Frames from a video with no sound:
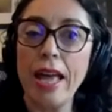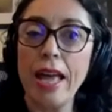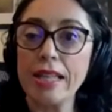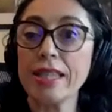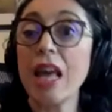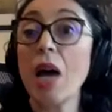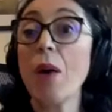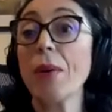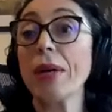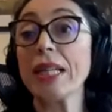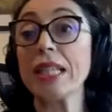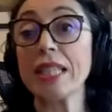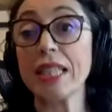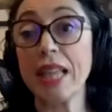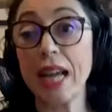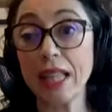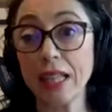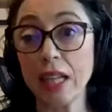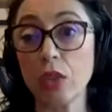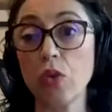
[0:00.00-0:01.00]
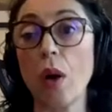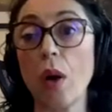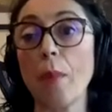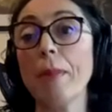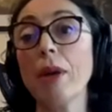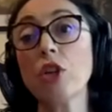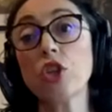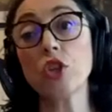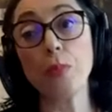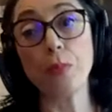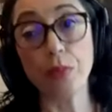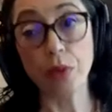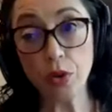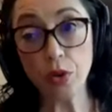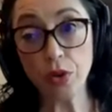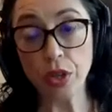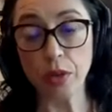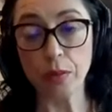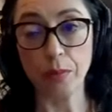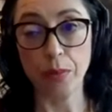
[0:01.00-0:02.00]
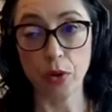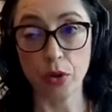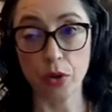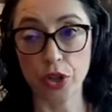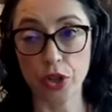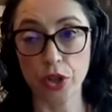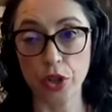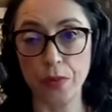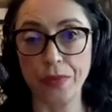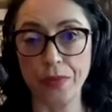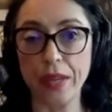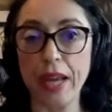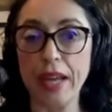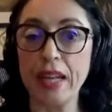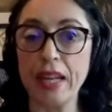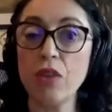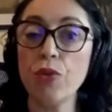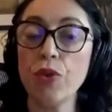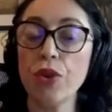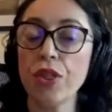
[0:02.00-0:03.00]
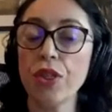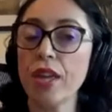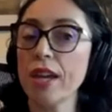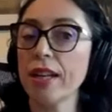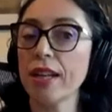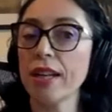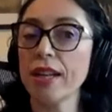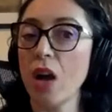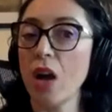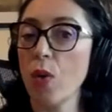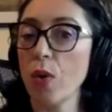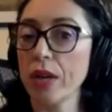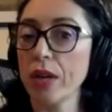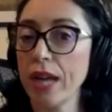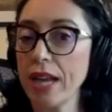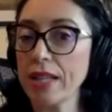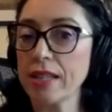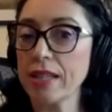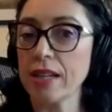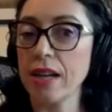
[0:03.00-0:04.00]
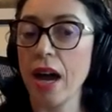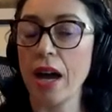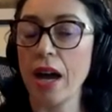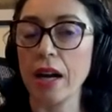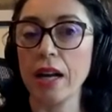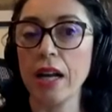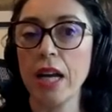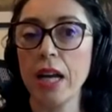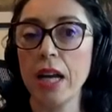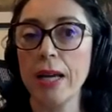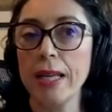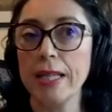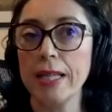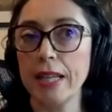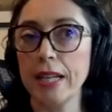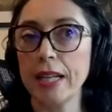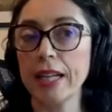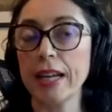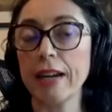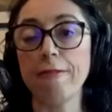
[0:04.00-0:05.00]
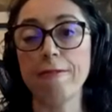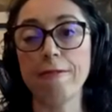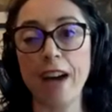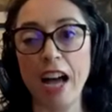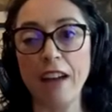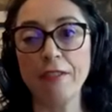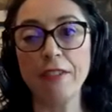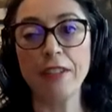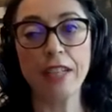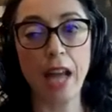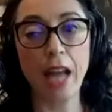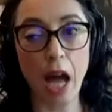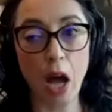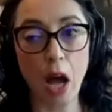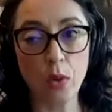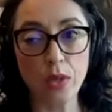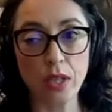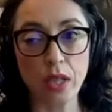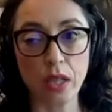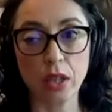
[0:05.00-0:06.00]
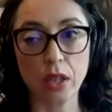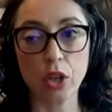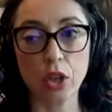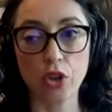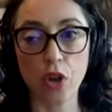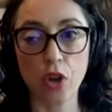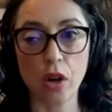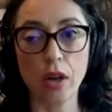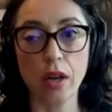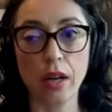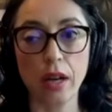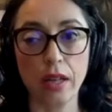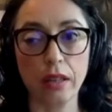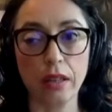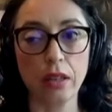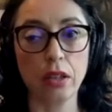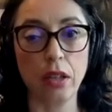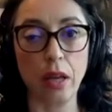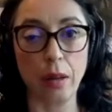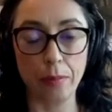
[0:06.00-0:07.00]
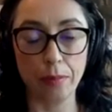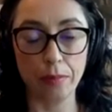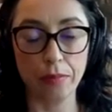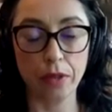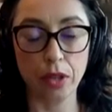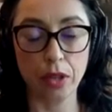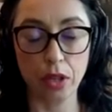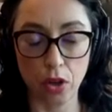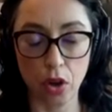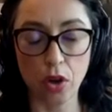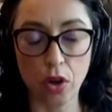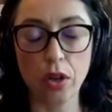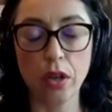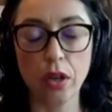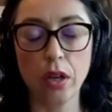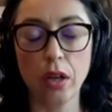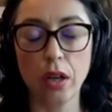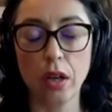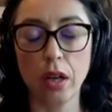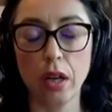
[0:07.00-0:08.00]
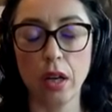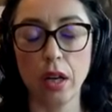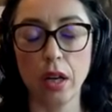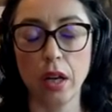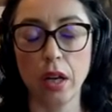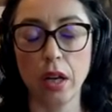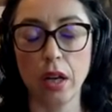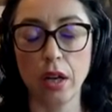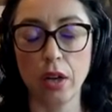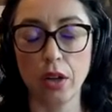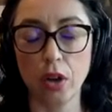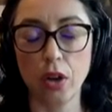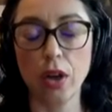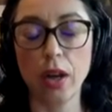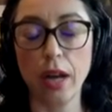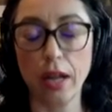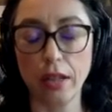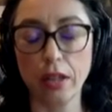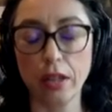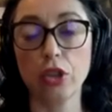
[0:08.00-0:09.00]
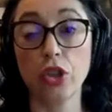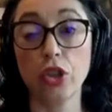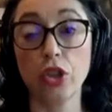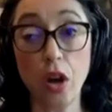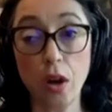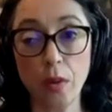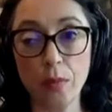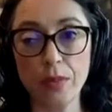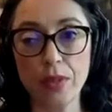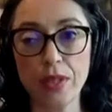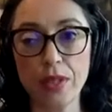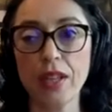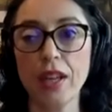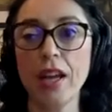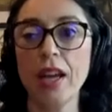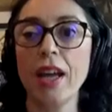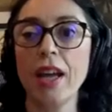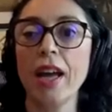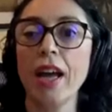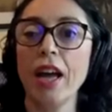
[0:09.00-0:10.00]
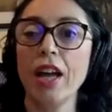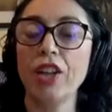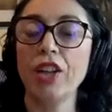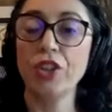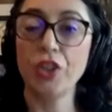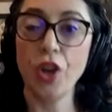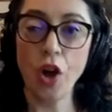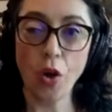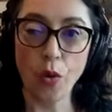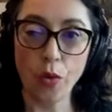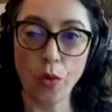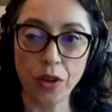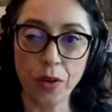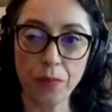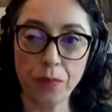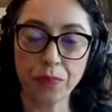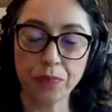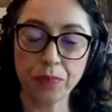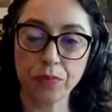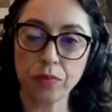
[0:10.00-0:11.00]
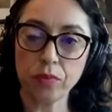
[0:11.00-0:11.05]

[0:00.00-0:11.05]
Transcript: is now extended to a much broader portion. And if we think that nowadays there are circa 5,000 rock, cut, rock, uh, rock cutted tombs known